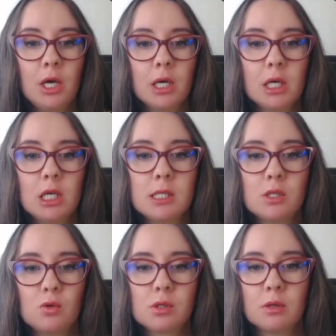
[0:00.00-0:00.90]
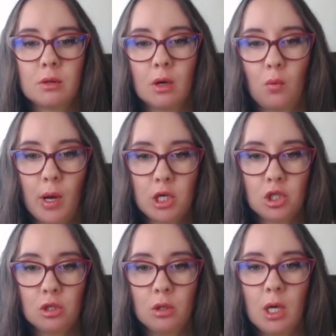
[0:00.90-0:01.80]
is used in the
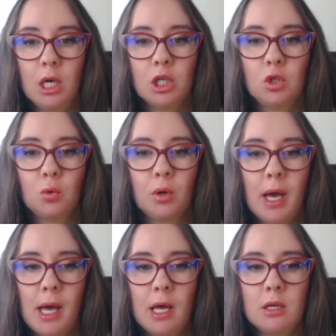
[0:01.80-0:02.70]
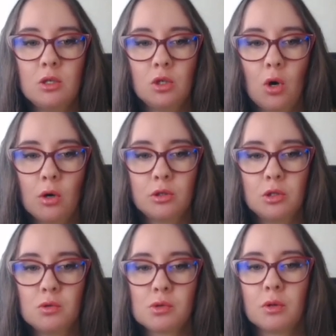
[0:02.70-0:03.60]
question, you cannot
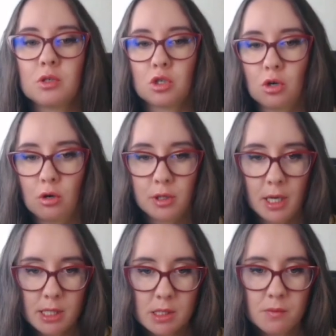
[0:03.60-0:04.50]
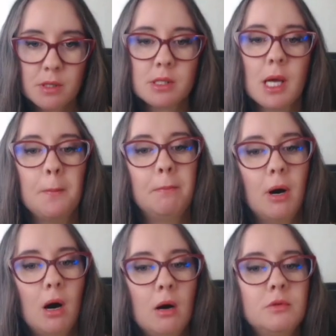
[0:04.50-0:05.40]
use the short answers
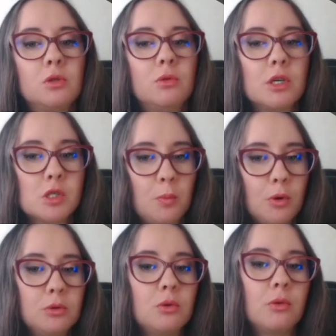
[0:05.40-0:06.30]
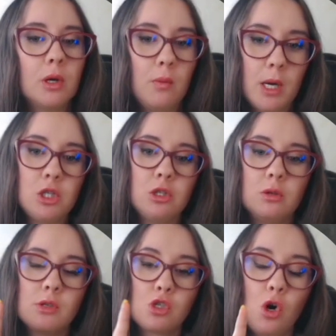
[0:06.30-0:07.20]
above to respond to the
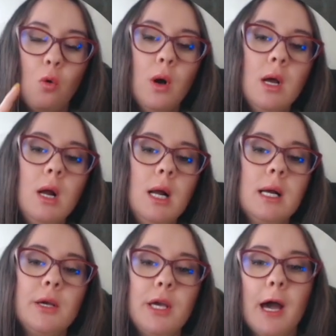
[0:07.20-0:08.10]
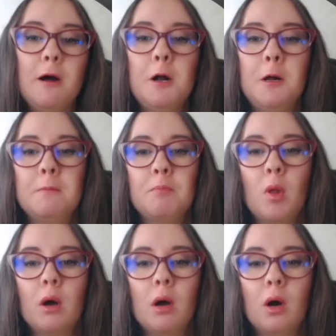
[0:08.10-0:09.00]
question. So, yeah,
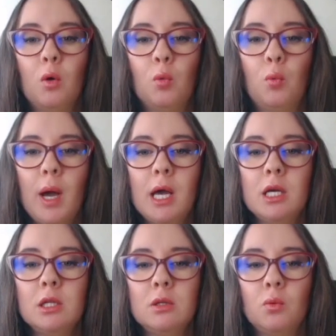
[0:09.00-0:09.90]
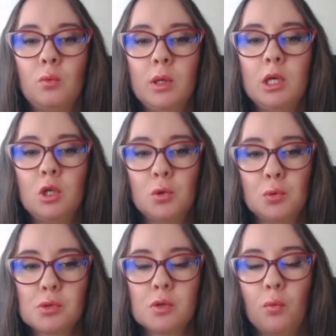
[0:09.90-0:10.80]
when we
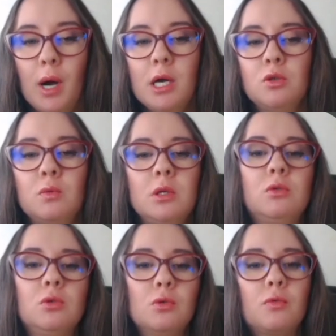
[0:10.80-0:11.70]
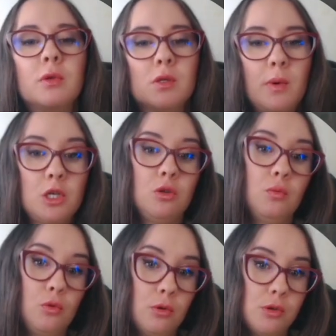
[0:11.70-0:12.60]
use, why do we need to use these
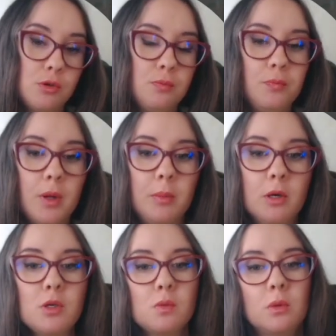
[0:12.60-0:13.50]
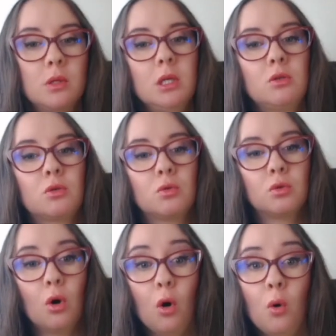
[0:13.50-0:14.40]
question words? Because we need to
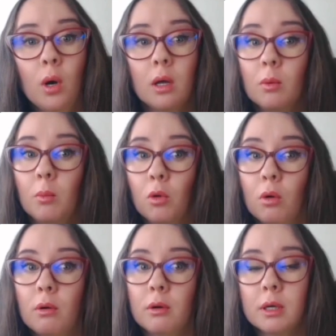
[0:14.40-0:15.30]
know more